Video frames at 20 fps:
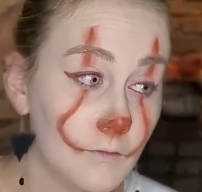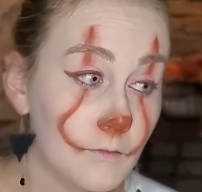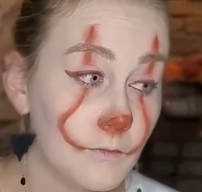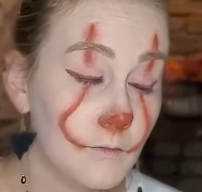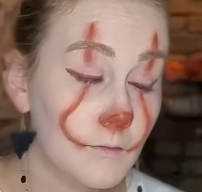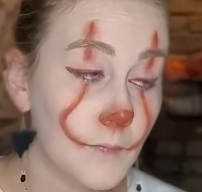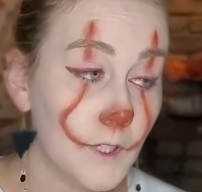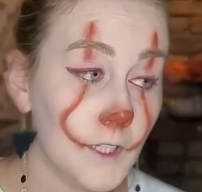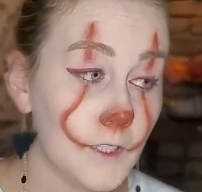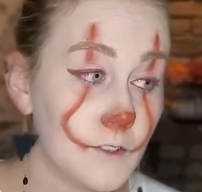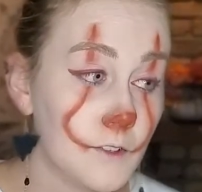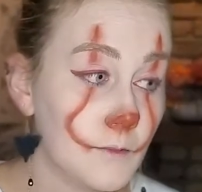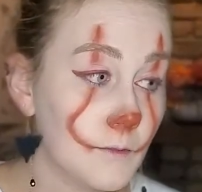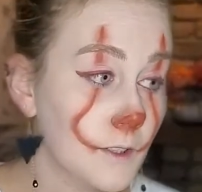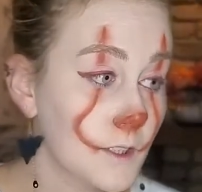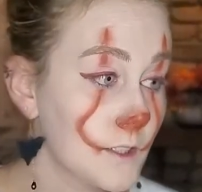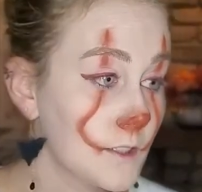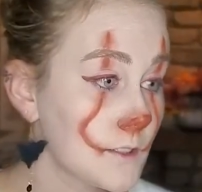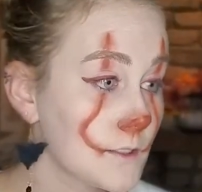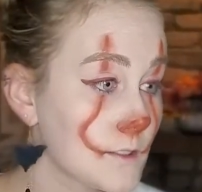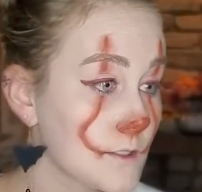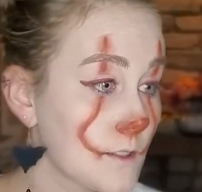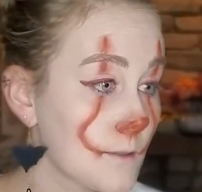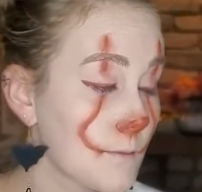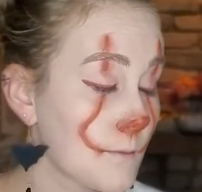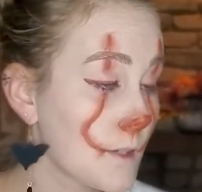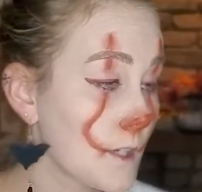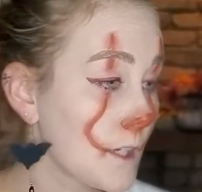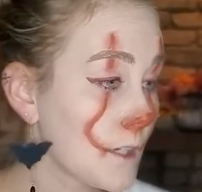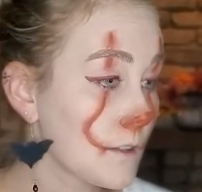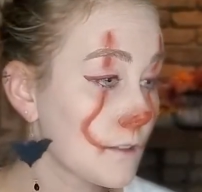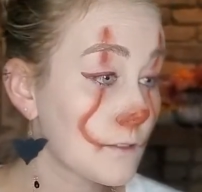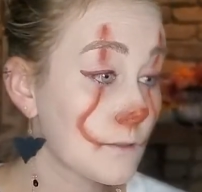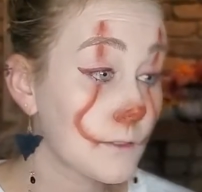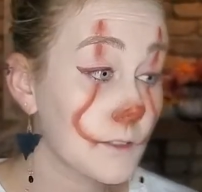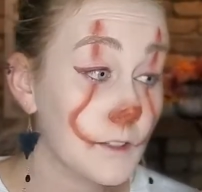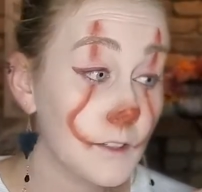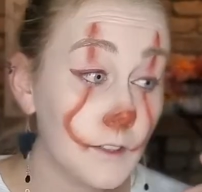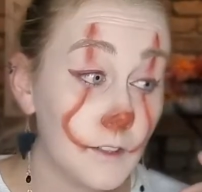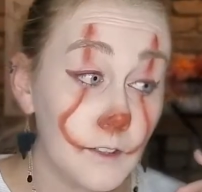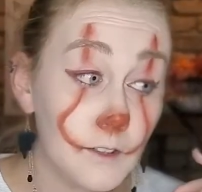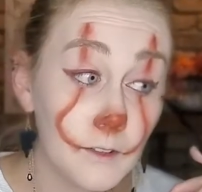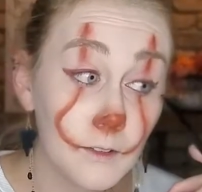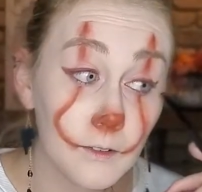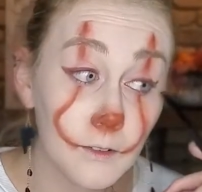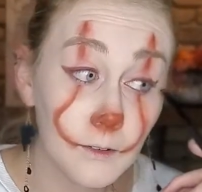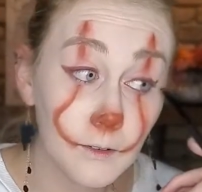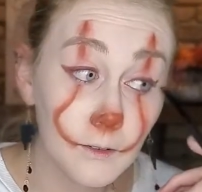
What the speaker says: Gosh, what is the matter with you?